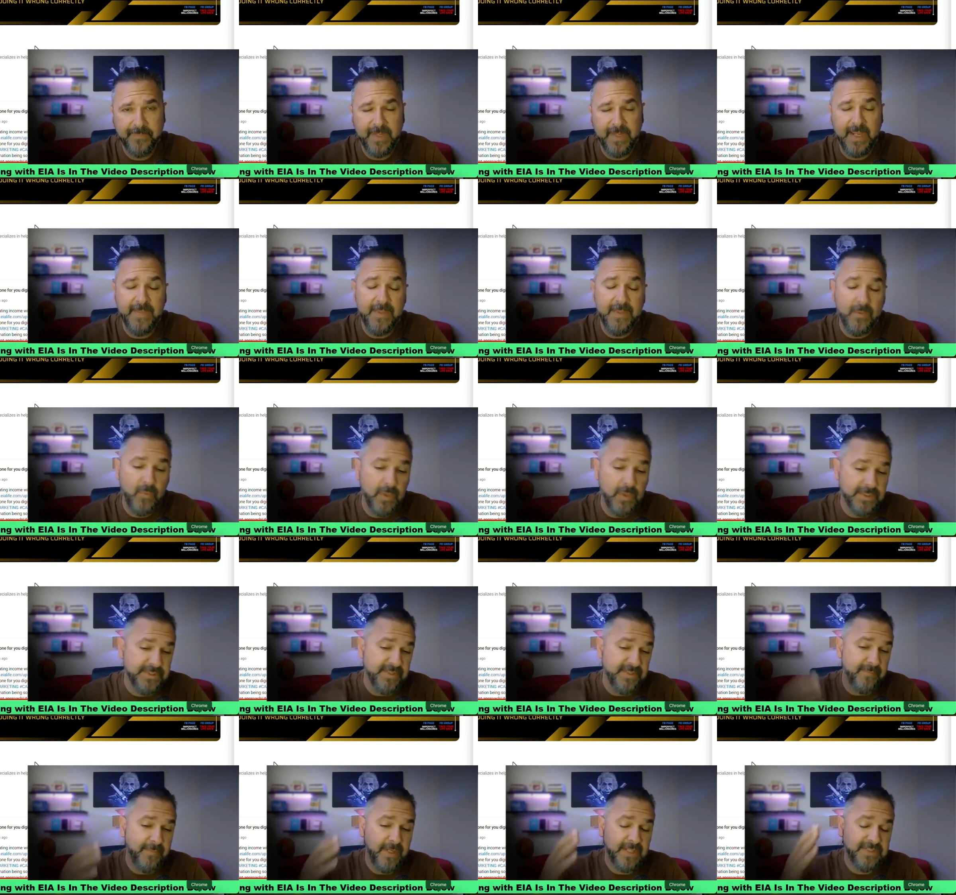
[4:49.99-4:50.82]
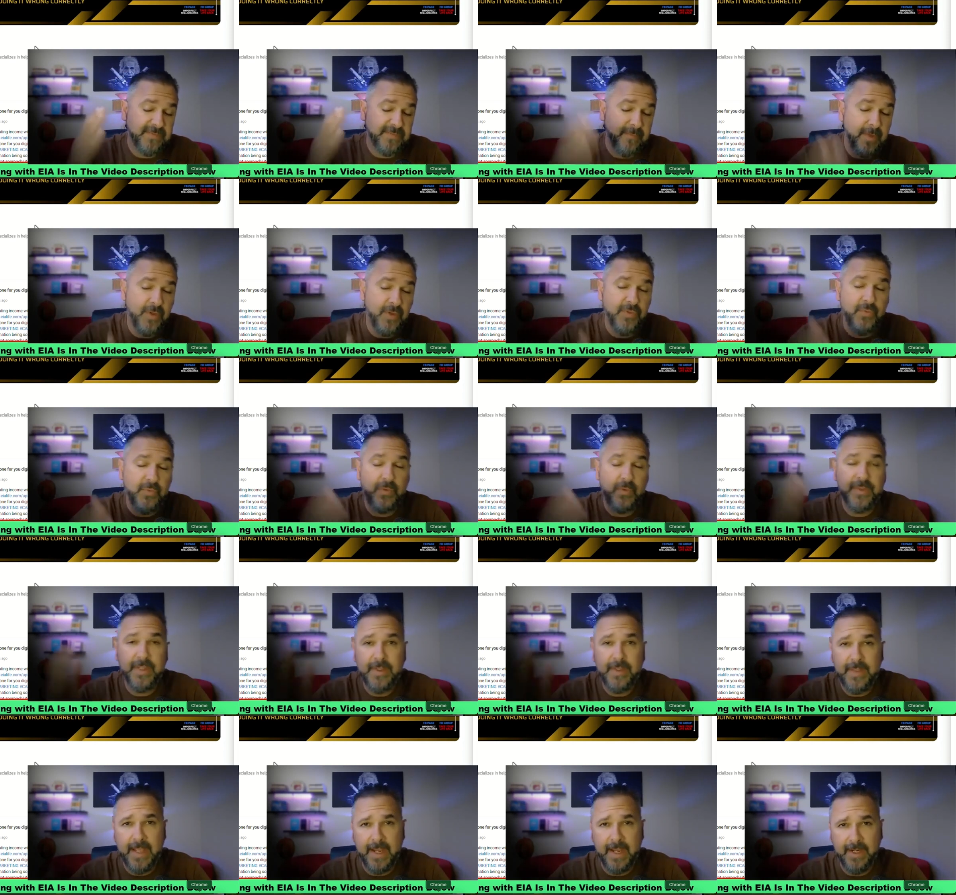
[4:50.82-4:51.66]
And then what's the best month
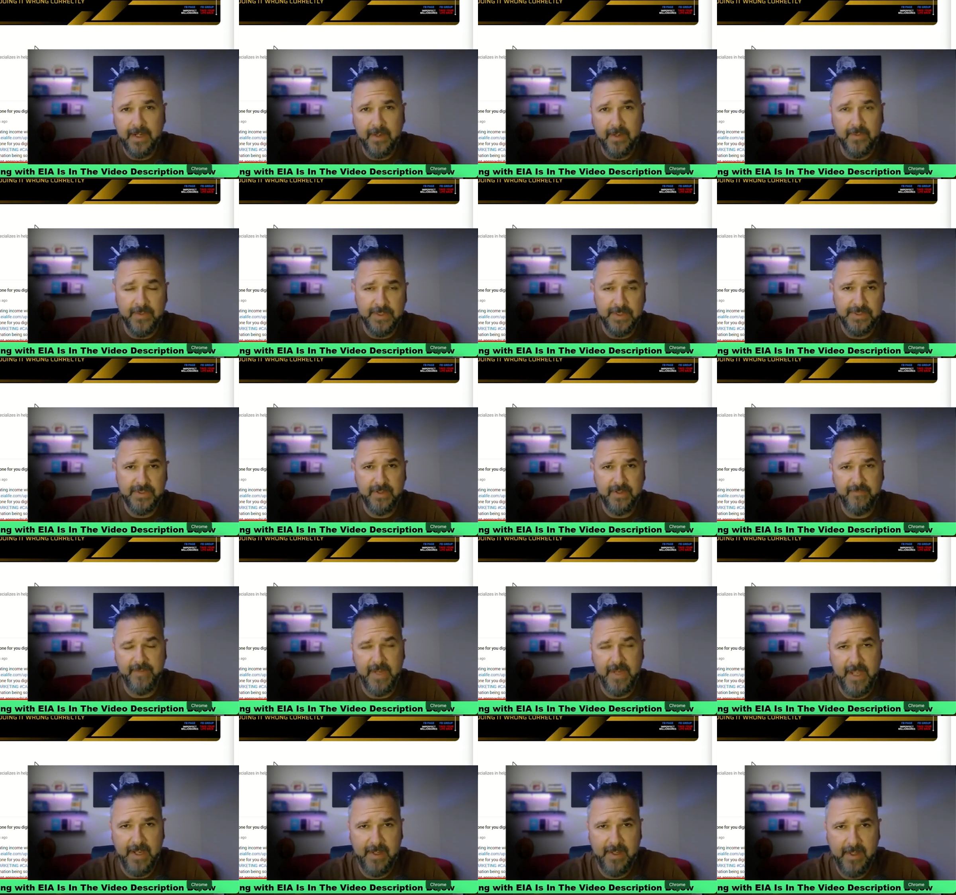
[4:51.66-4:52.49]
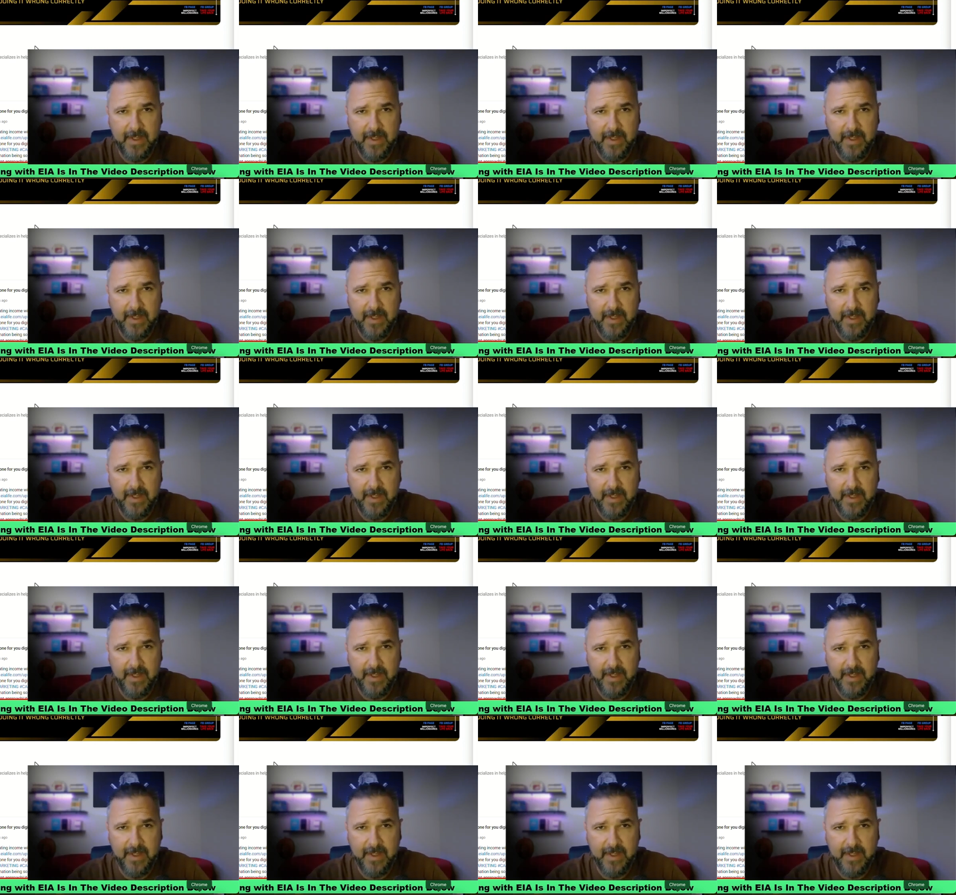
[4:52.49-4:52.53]
within that year that you ever had?